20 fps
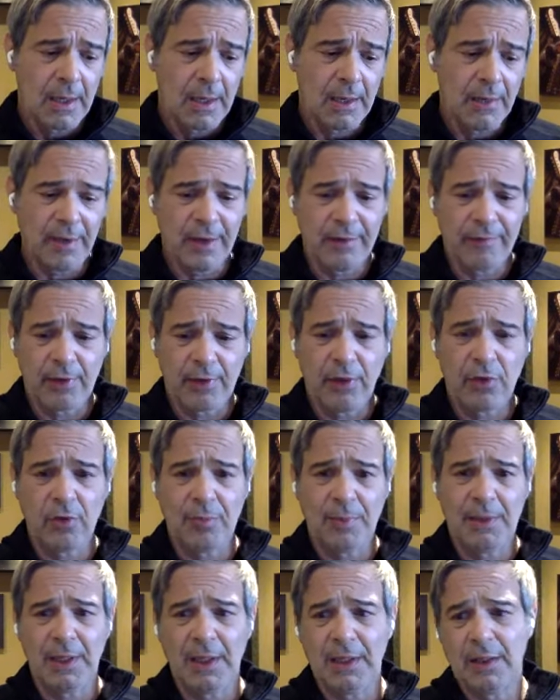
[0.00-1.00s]
uh, they've
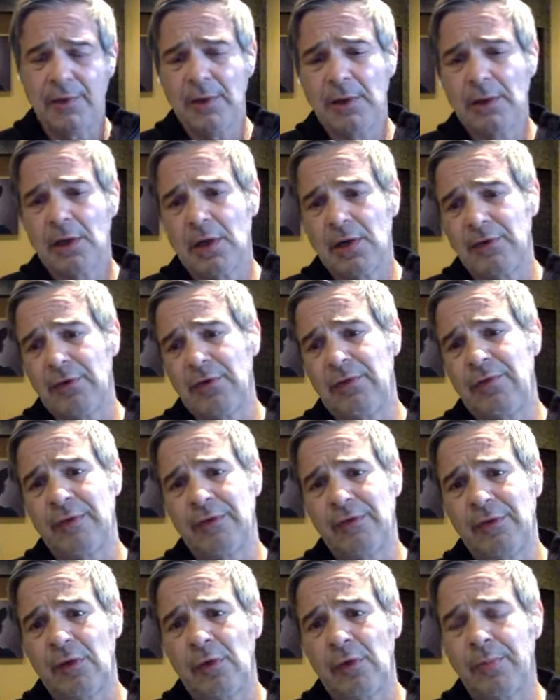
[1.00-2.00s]
accumulated the largest
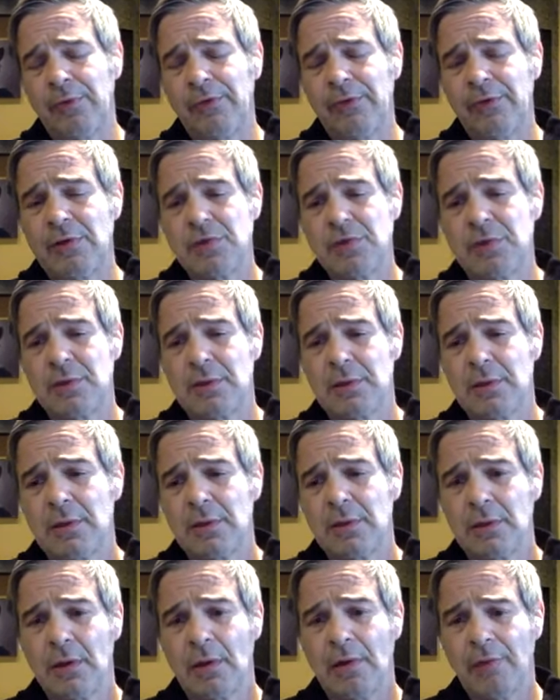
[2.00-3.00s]
physical position
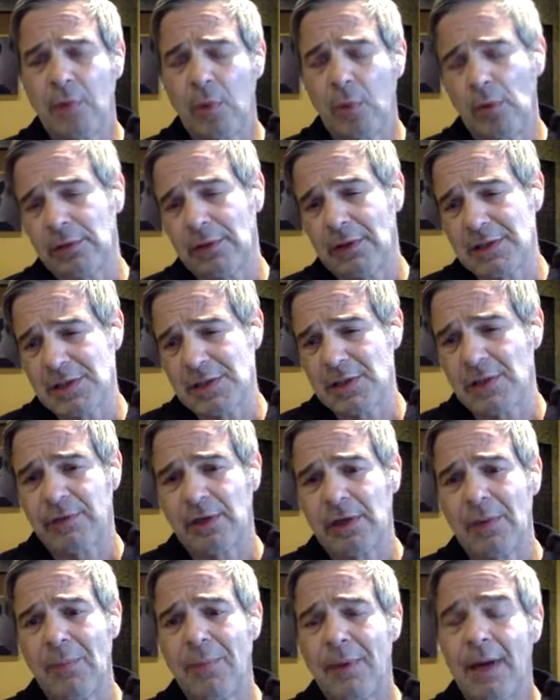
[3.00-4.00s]
of gold and
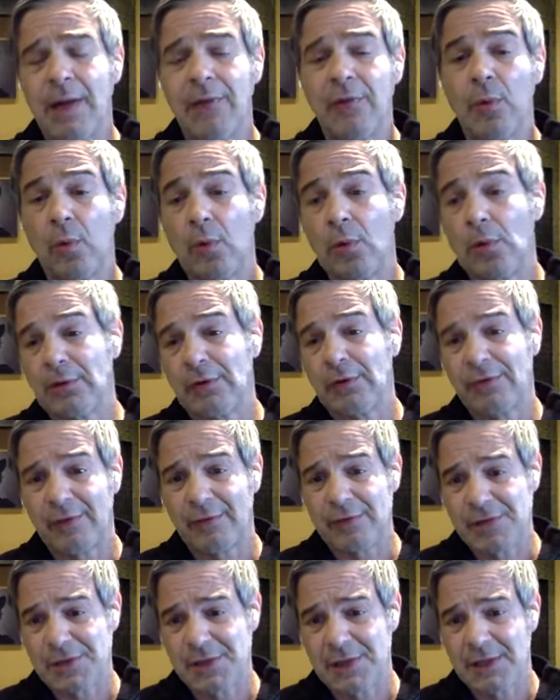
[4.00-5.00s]
silver combined the world has
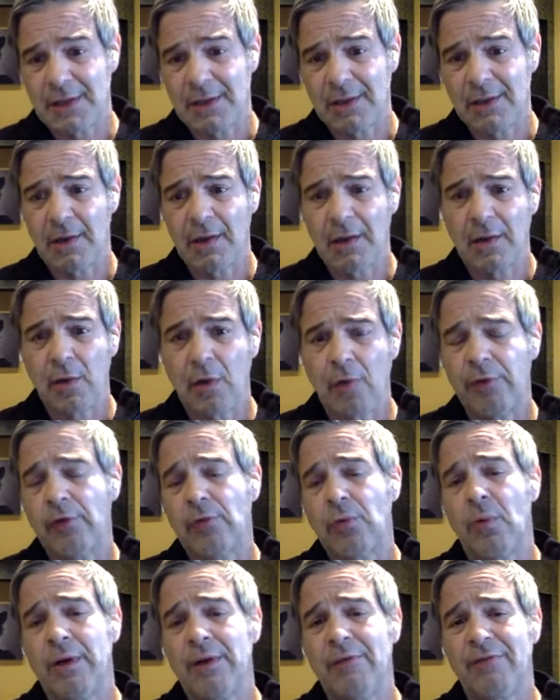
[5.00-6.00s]
ever seen, uh, over
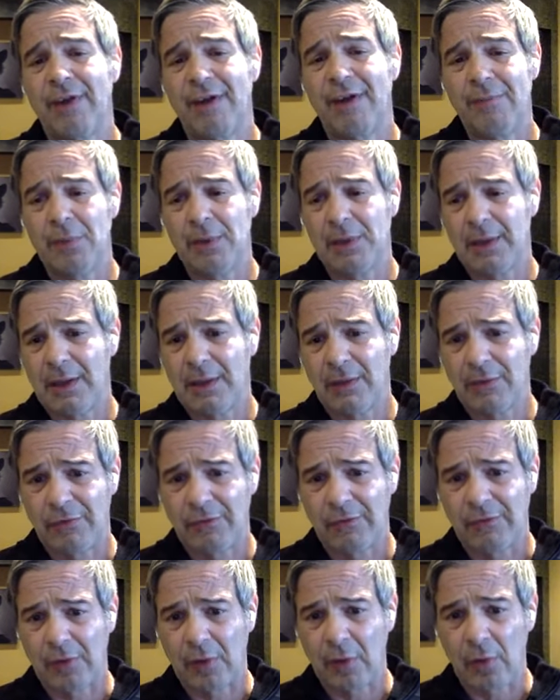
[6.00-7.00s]
25 million
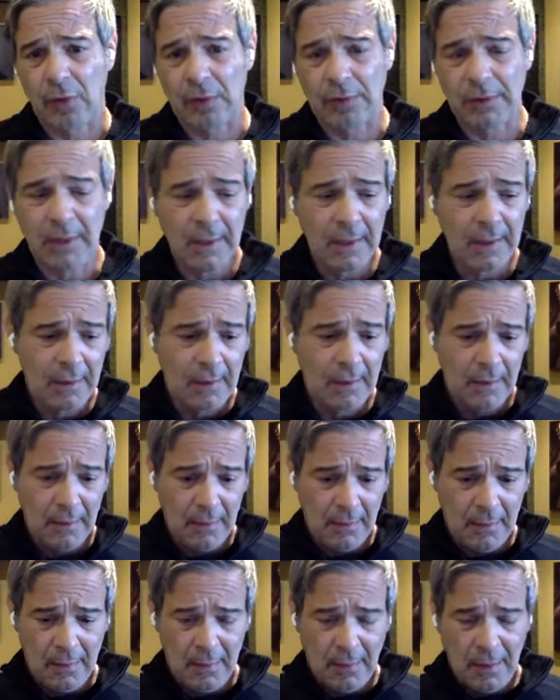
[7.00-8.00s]
ounces of gold
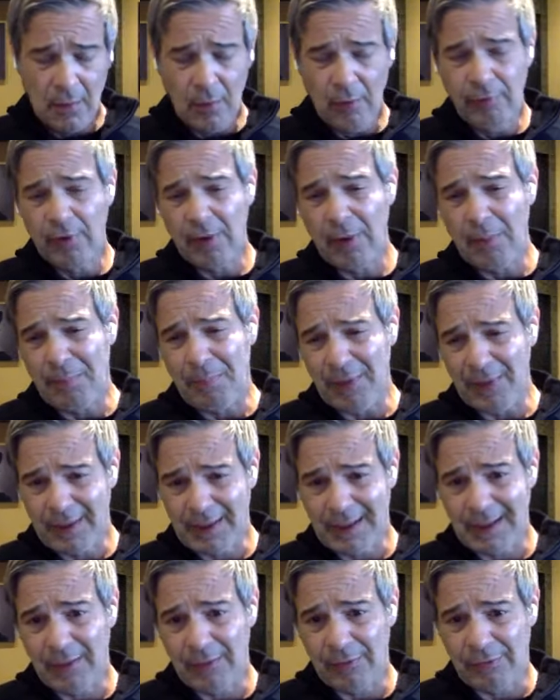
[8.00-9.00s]
and over a
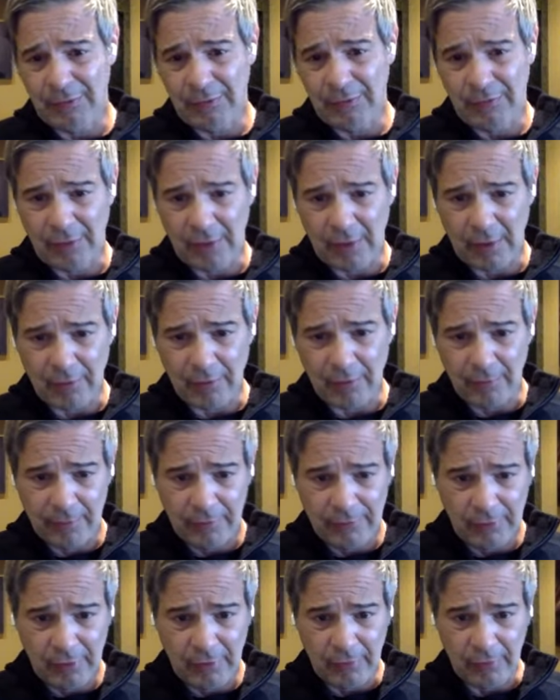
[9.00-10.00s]
billion ounces of
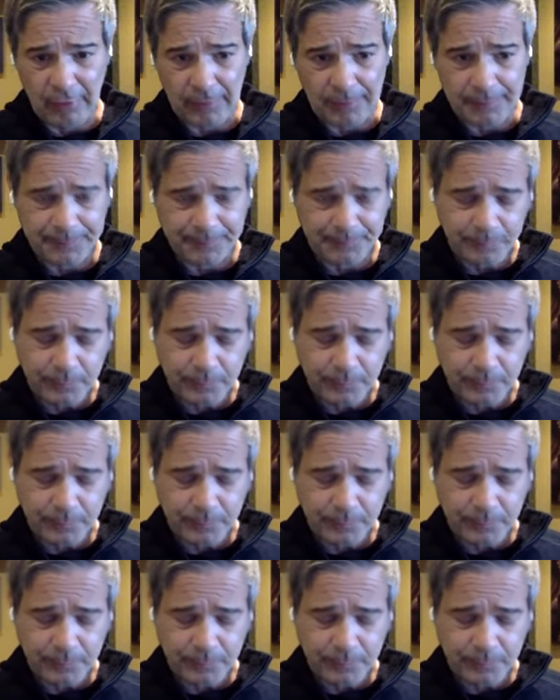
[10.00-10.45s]
silver.